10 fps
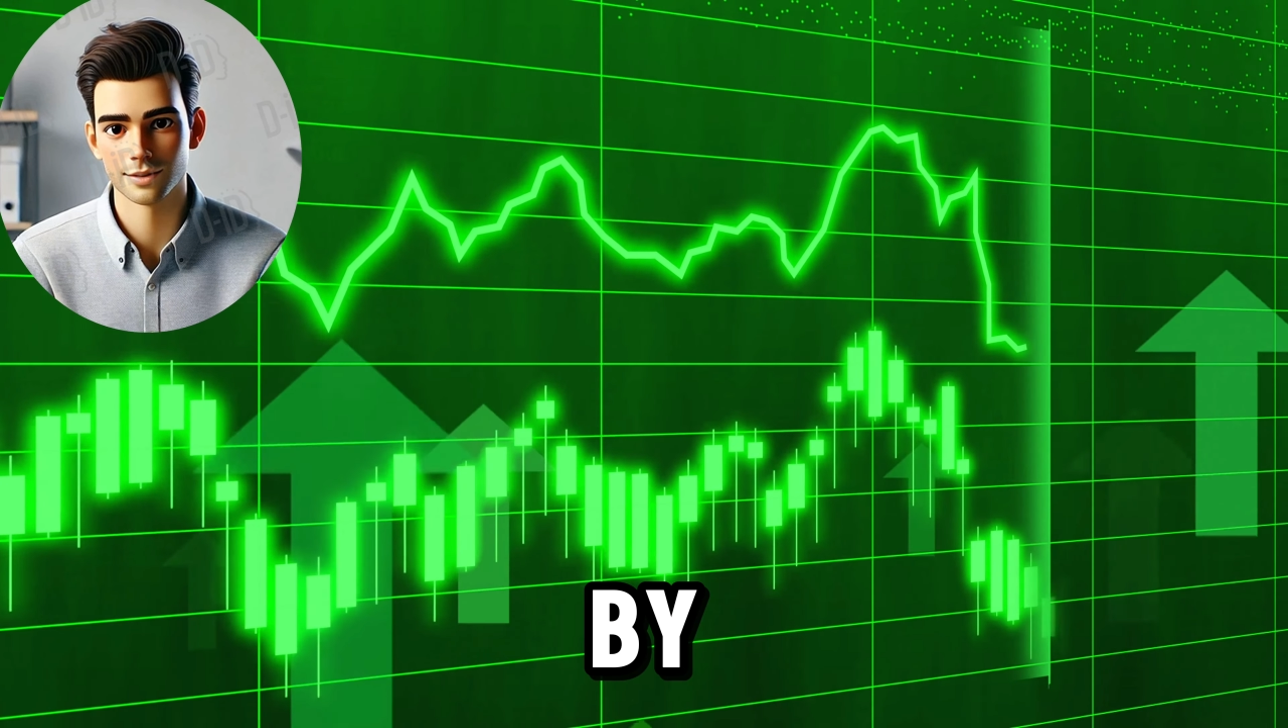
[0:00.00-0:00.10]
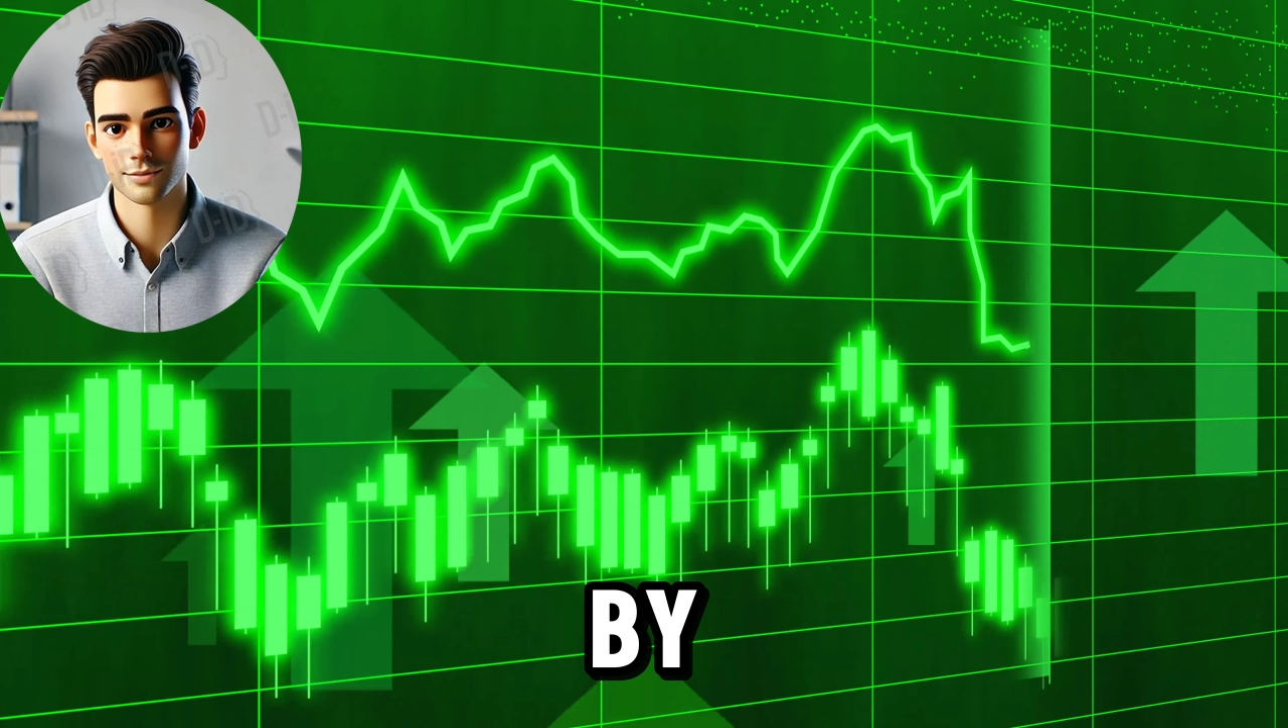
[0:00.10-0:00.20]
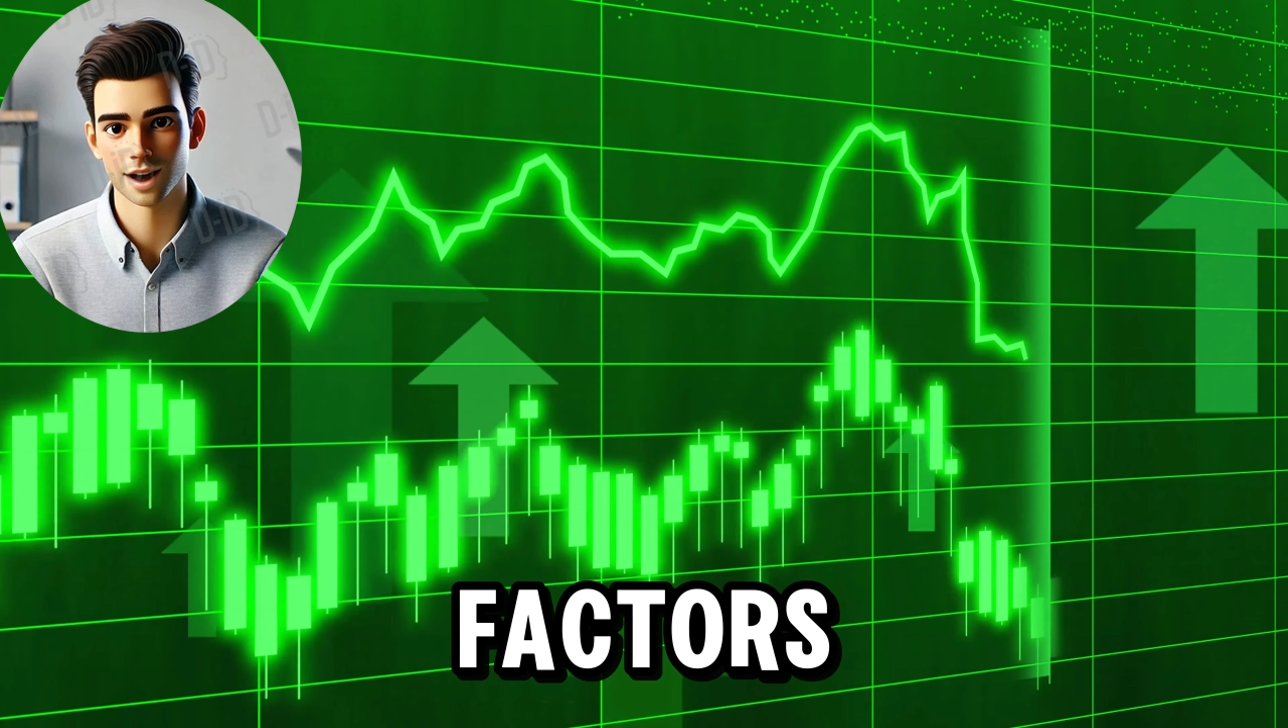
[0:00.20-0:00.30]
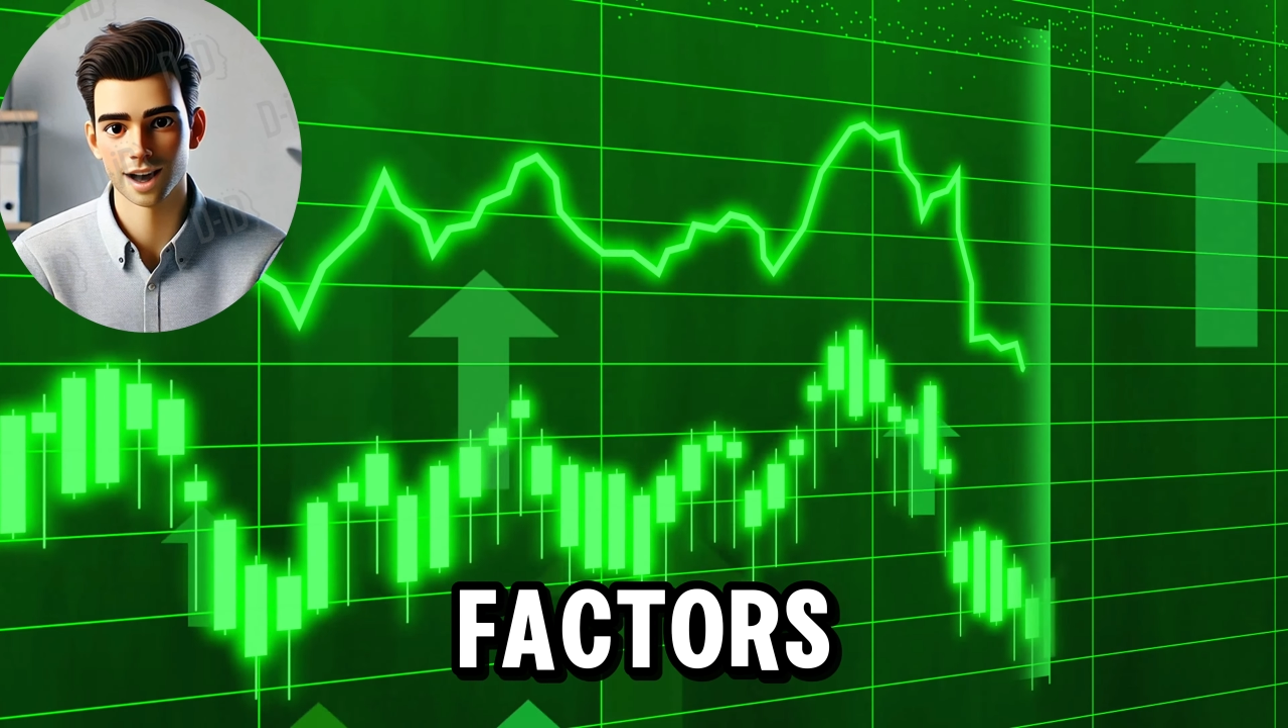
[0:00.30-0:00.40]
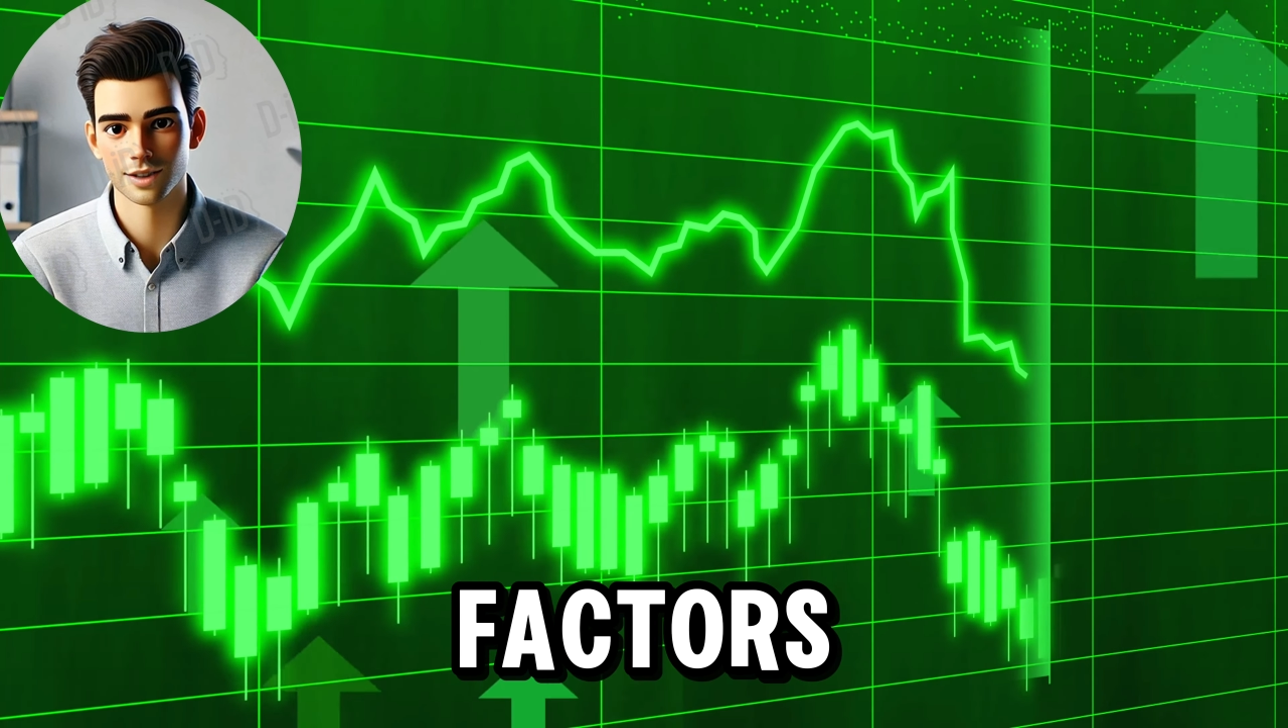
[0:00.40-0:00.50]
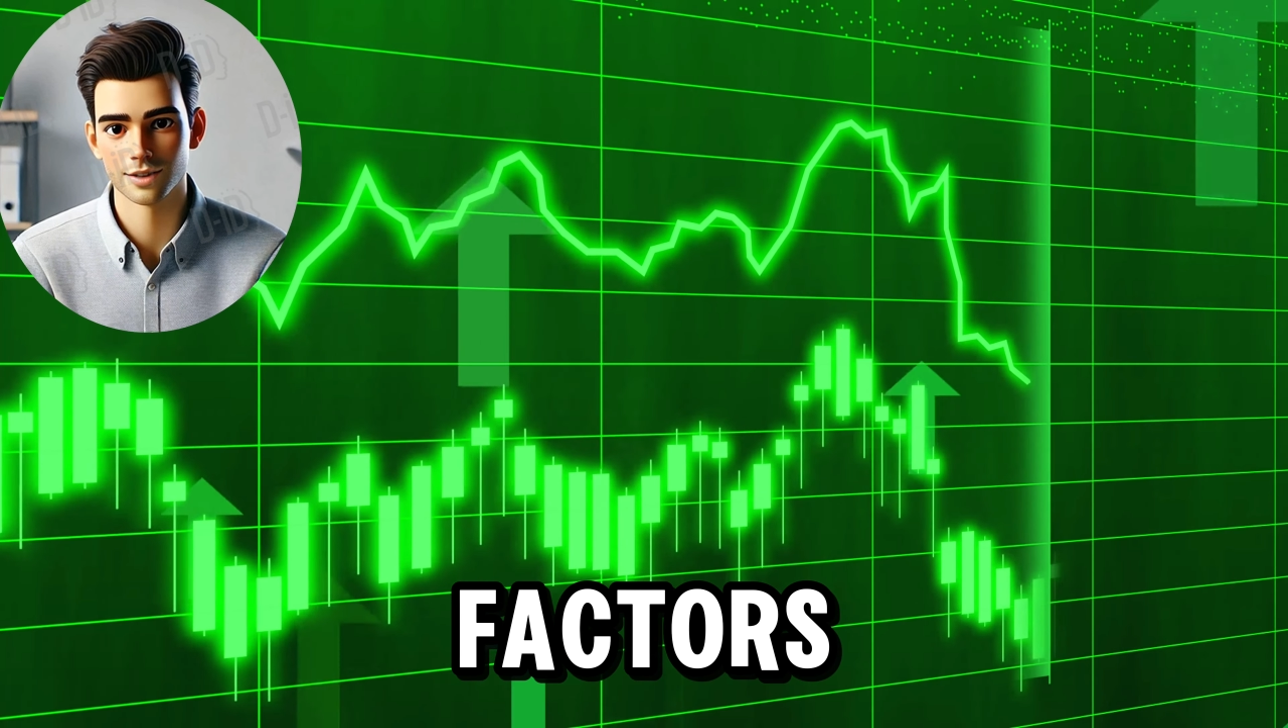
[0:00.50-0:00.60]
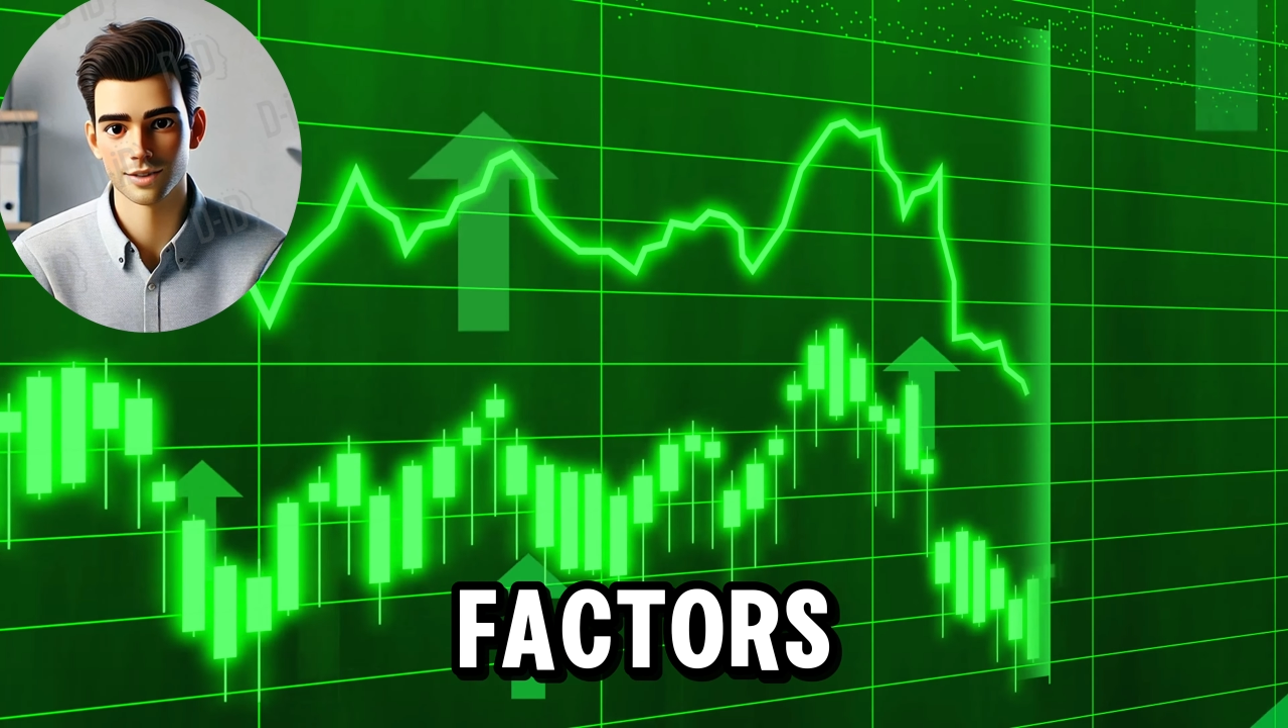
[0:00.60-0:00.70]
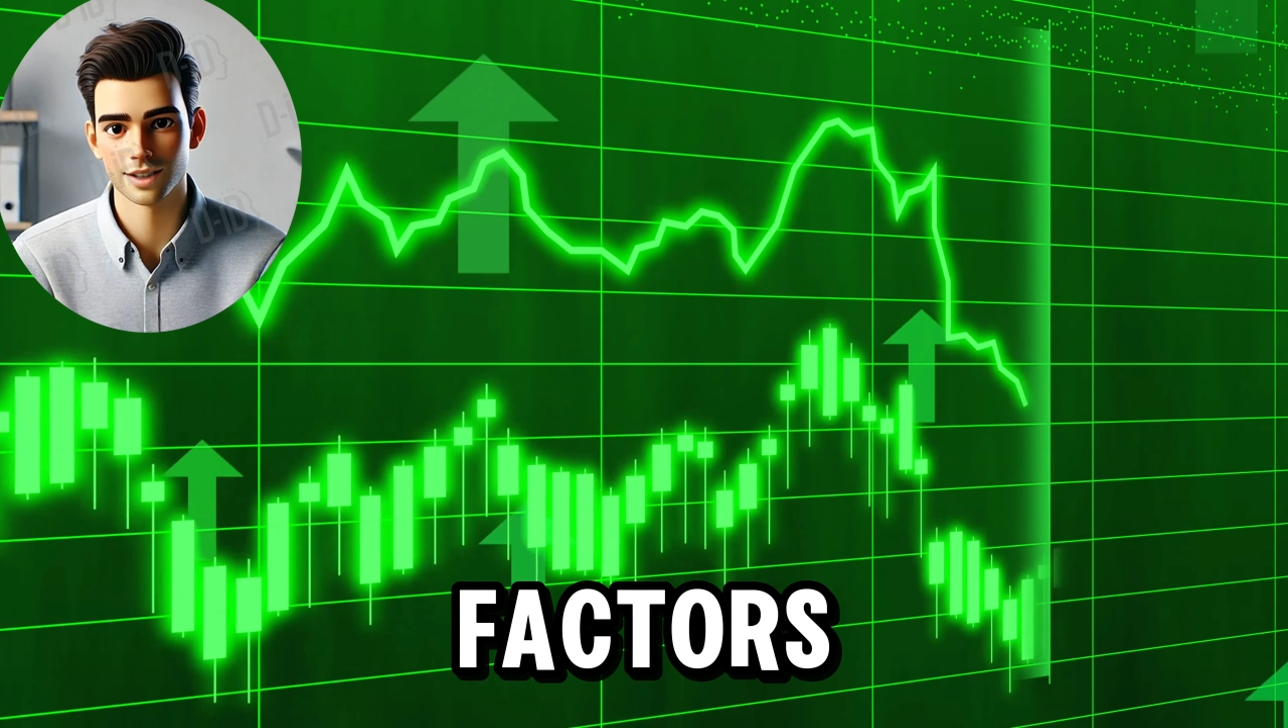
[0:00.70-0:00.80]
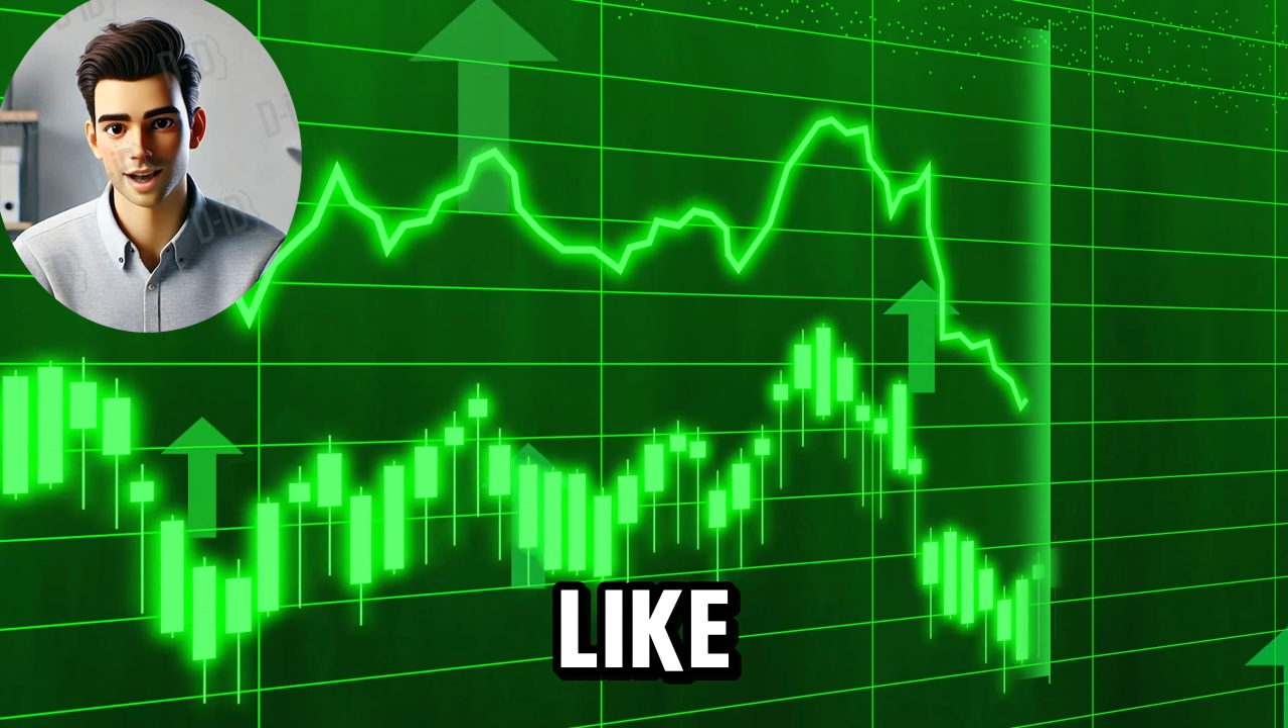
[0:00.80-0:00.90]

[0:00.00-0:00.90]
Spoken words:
factors